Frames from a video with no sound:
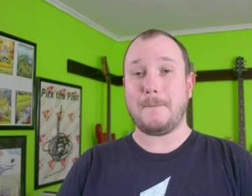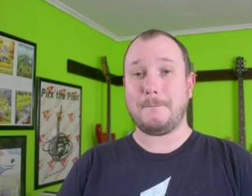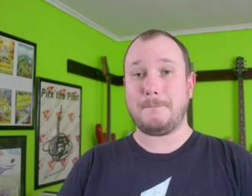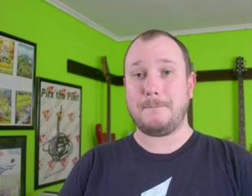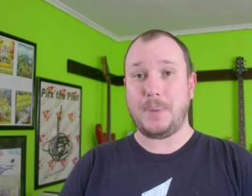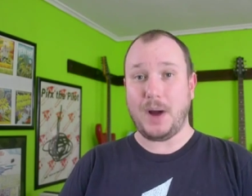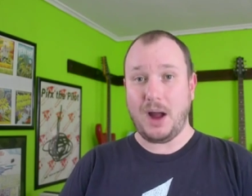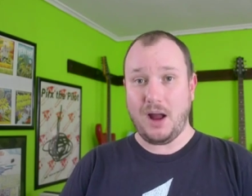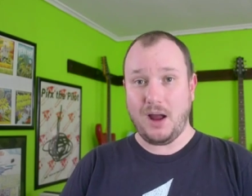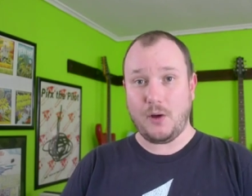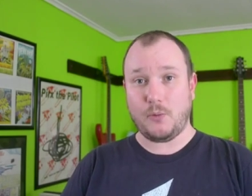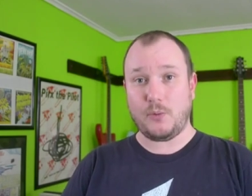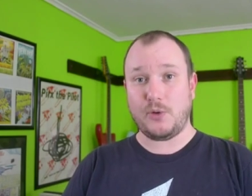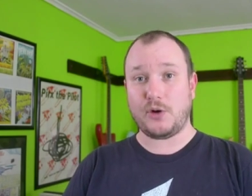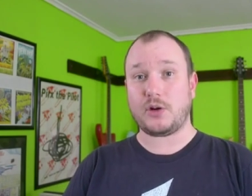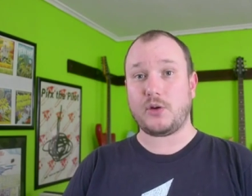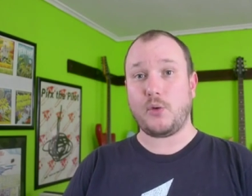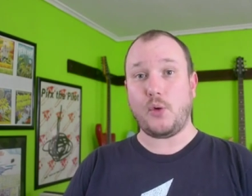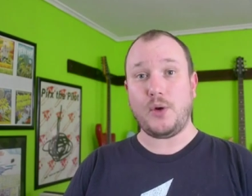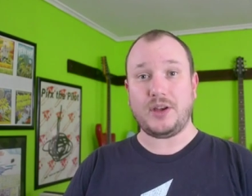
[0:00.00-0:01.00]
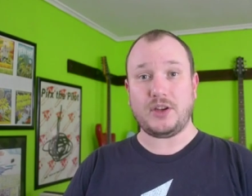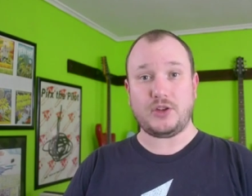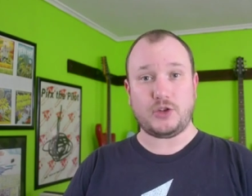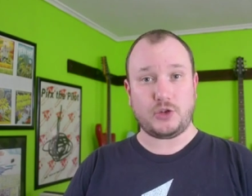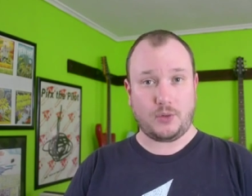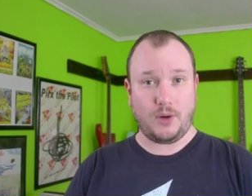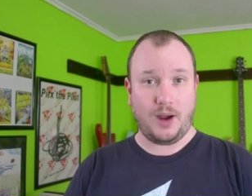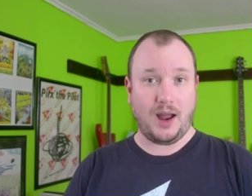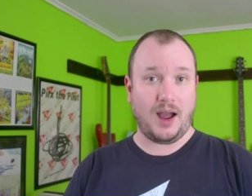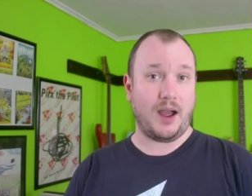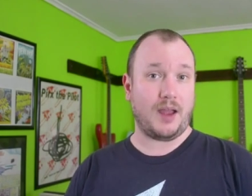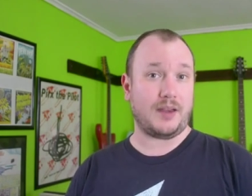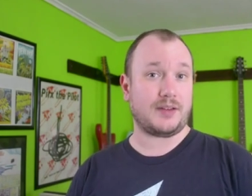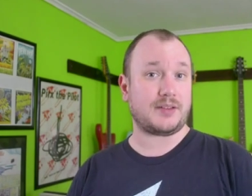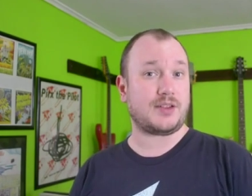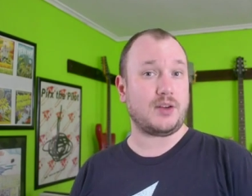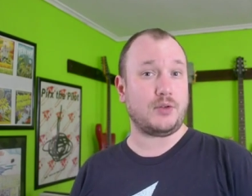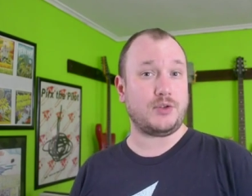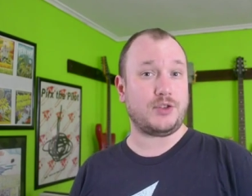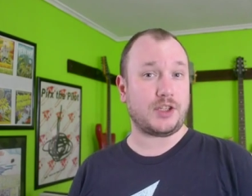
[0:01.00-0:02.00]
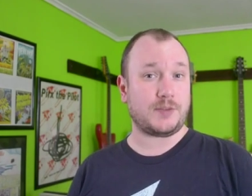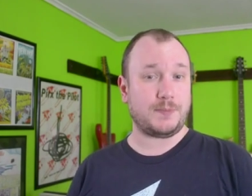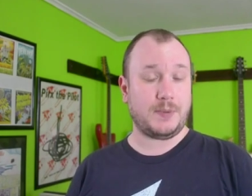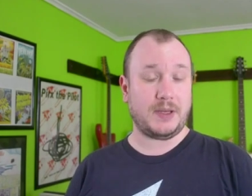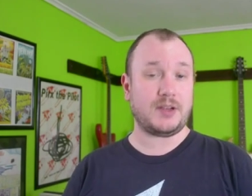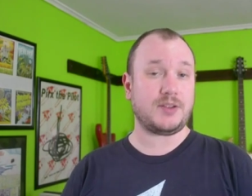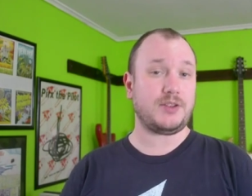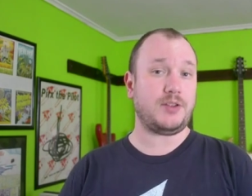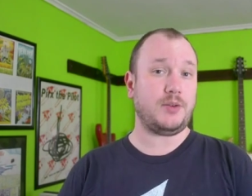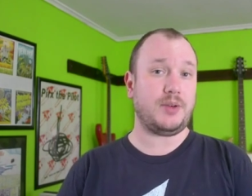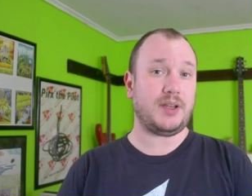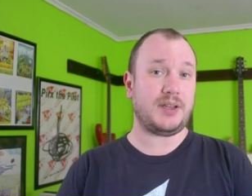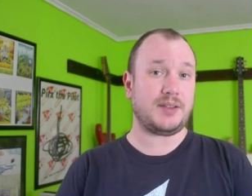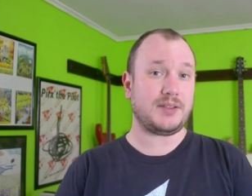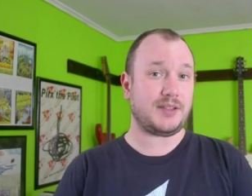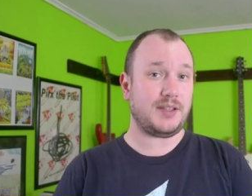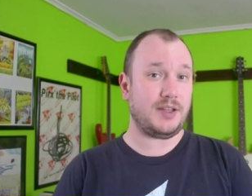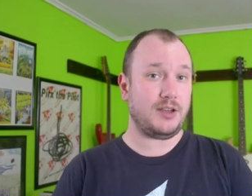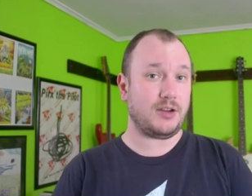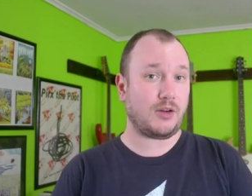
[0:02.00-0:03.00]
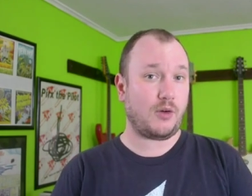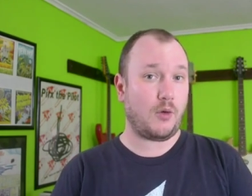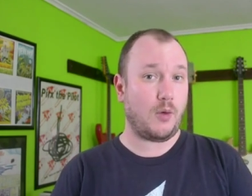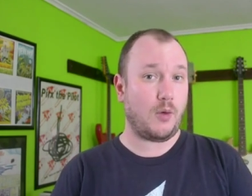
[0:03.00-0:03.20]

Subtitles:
but we're going to try. So just because you didn't see your